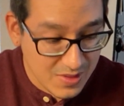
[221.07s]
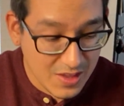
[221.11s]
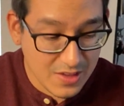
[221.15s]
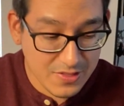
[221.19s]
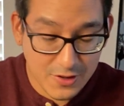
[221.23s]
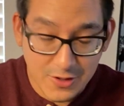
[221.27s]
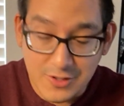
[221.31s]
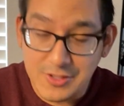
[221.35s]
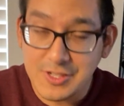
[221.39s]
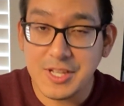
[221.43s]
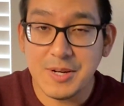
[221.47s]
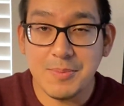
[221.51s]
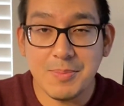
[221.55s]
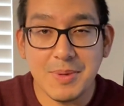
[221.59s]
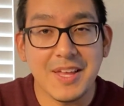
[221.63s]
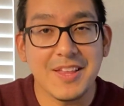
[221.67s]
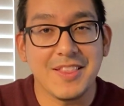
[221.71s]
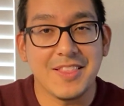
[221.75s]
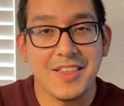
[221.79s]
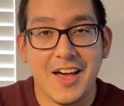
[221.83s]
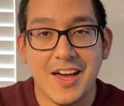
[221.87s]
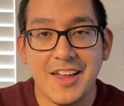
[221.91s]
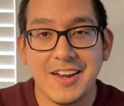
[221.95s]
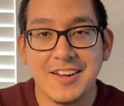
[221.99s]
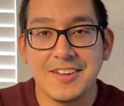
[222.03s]
There's going to be a
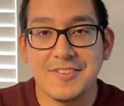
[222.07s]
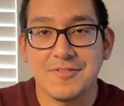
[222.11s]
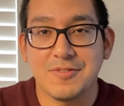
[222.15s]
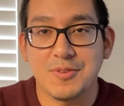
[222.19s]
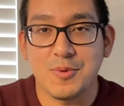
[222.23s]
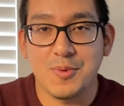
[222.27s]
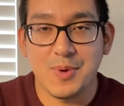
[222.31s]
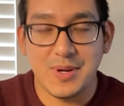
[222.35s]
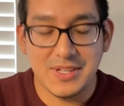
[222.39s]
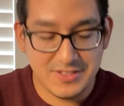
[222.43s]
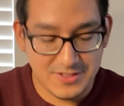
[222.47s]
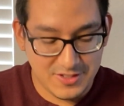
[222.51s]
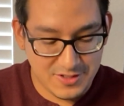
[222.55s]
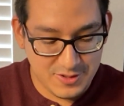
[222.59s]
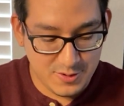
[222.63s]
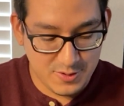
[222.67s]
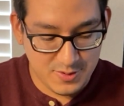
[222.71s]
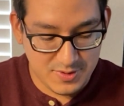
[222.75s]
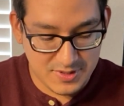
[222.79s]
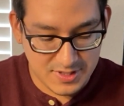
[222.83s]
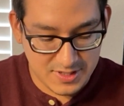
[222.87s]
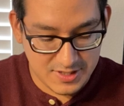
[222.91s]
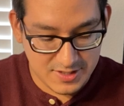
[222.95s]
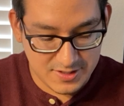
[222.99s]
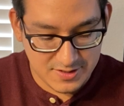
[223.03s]
lot of different ways to
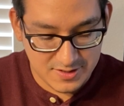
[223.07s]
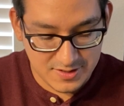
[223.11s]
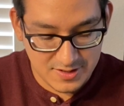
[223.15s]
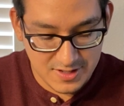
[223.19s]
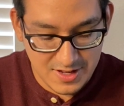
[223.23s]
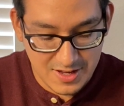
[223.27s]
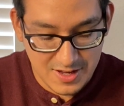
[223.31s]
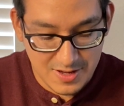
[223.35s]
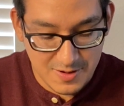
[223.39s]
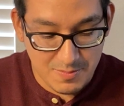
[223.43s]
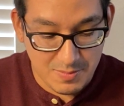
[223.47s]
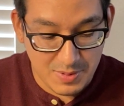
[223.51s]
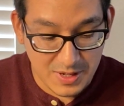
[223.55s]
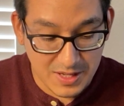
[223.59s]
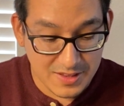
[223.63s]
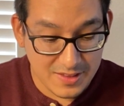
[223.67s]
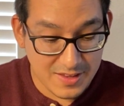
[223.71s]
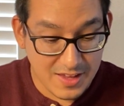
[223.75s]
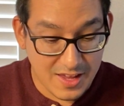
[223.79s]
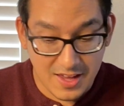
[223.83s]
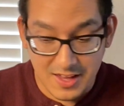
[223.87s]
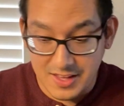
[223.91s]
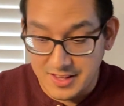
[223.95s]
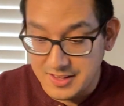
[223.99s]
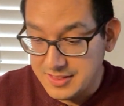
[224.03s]
use this, being
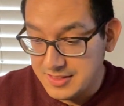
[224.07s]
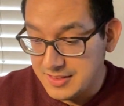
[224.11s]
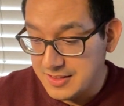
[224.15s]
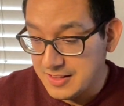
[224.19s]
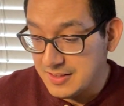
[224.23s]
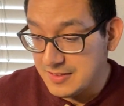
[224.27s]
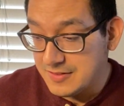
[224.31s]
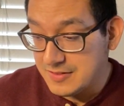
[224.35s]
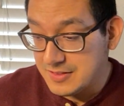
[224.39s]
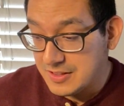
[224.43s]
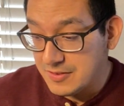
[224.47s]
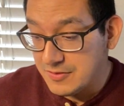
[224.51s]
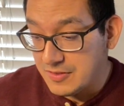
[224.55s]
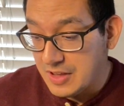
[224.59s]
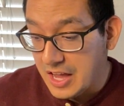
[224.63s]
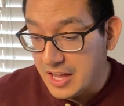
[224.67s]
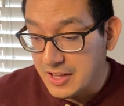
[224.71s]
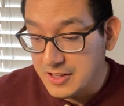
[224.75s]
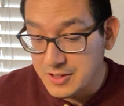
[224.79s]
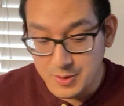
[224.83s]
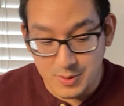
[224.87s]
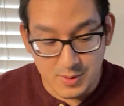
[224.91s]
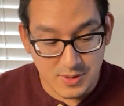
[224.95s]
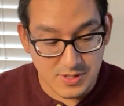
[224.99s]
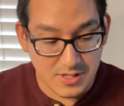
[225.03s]
that the
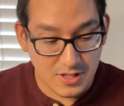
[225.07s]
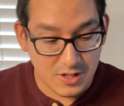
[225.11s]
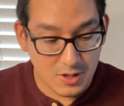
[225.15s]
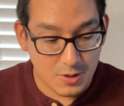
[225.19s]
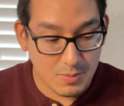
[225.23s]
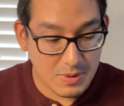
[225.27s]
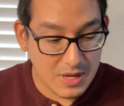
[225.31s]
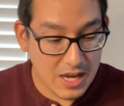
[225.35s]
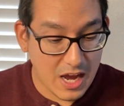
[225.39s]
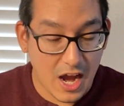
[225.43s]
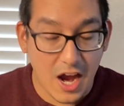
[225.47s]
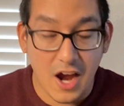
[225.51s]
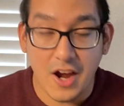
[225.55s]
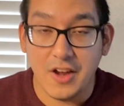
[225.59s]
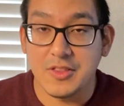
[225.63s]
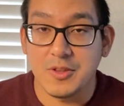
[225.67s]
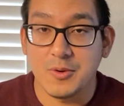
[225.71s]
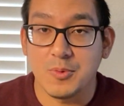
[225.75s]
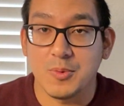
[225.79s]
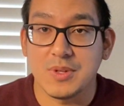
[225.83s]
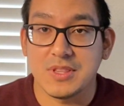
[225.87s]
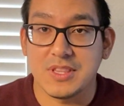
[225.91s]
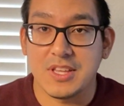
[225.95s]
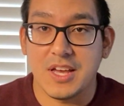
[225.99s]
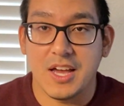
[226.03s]
value is a little bit higher than
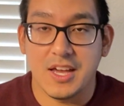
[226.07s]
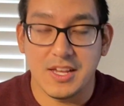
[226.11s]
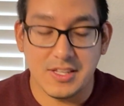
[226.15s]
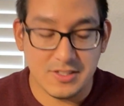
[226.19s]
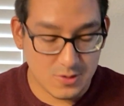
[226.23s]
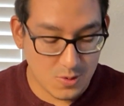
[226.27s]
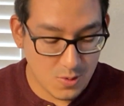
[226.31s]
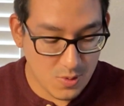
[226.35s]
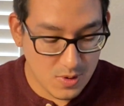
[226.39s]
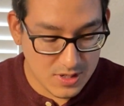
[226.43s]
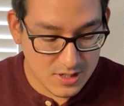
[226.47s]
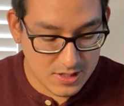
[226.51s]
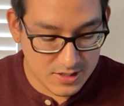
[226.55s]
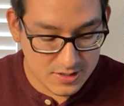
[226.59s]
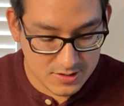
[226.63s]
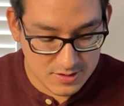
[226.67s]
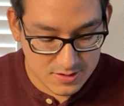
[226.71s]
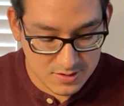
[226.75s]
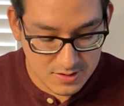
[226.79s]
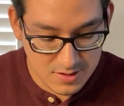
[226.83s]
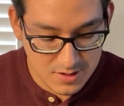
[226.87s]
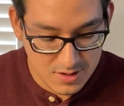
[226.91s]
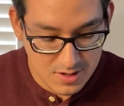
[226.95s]
what the highest coin is.